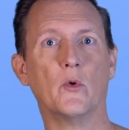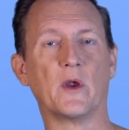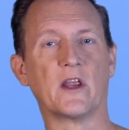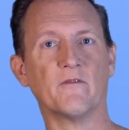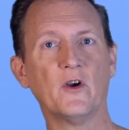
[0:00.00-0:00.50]

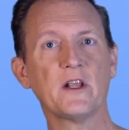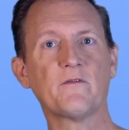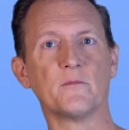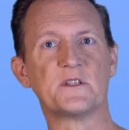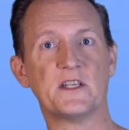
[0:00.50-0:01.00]
When converting
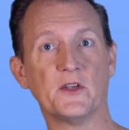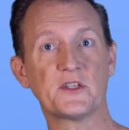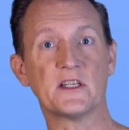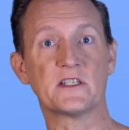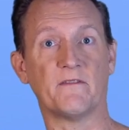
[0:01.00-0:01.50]
from
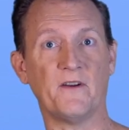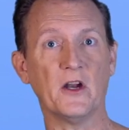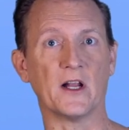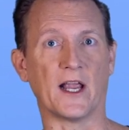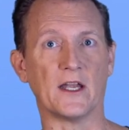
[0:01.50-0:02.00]
Celsius to
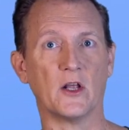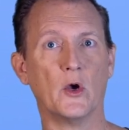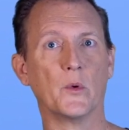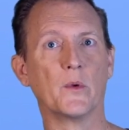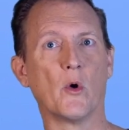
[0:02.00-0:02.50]
Fahrenheit, we